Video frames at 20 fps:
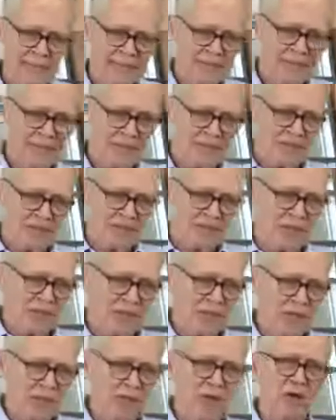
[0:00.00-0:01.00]
an
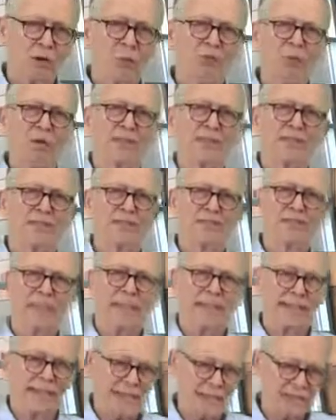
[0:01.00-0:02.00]
initiative we call Breadth at
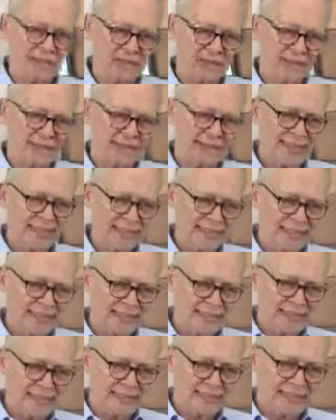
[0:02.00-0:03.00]
the Edges.
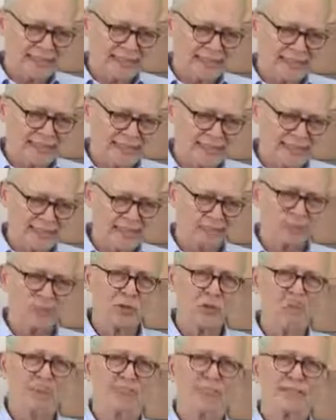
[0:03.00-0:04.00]
This is a set of
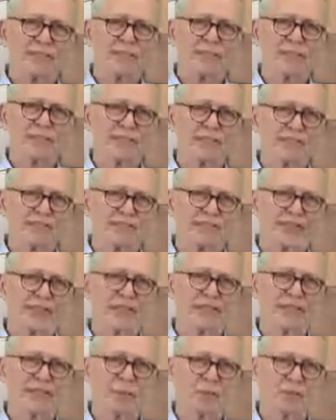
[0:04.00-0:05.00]
courses that are
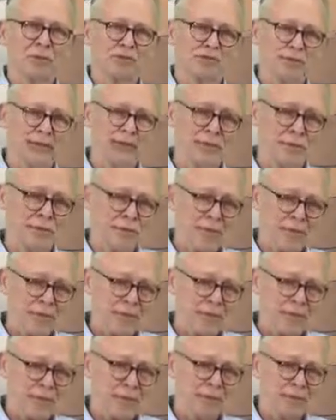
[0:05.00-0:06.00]
designed to provide
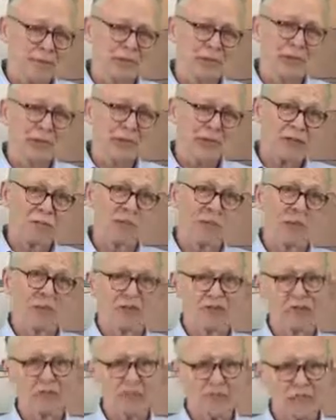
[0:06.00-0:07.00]
people who are
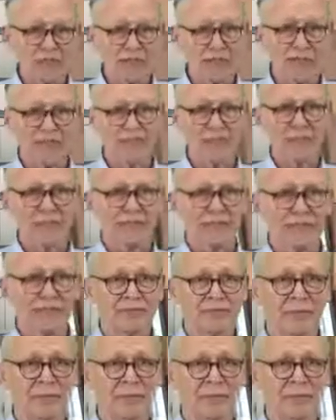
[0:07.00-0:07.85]
experts in one aspect of